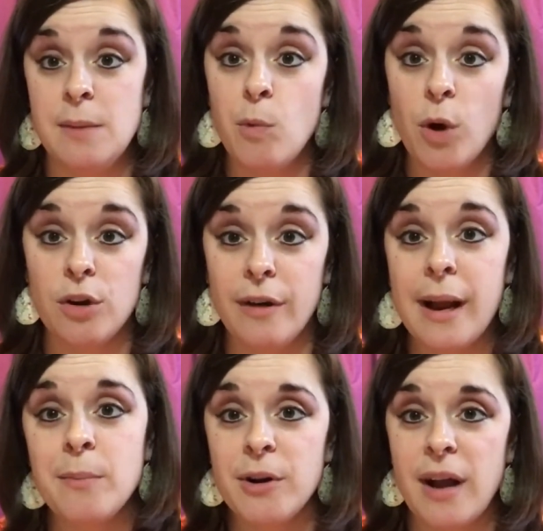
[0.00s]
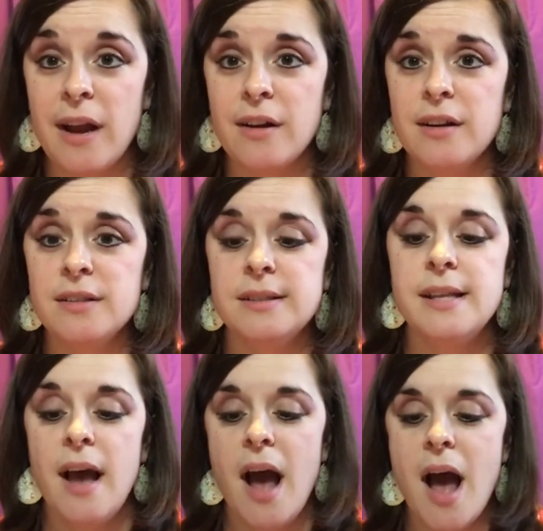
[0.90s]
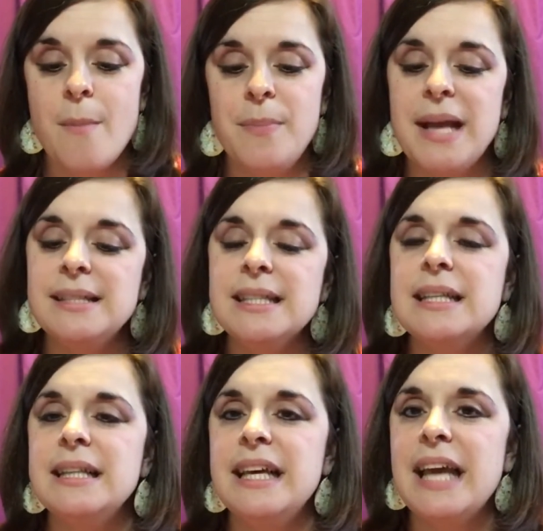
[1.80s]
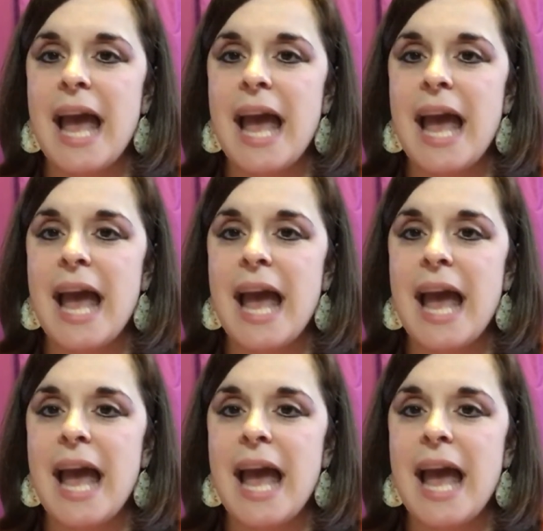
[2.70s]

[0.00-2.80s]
more grammar errors. Basically